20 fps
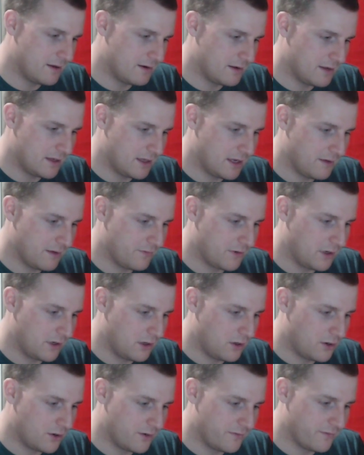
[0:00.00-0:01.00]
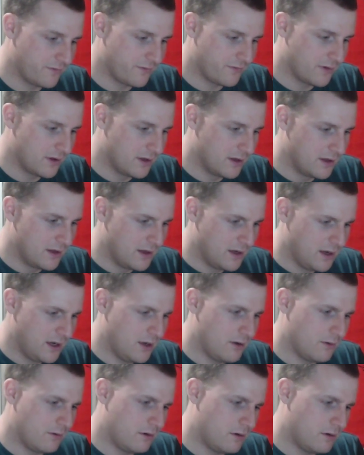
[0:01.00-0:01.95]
They give a lot of, you know,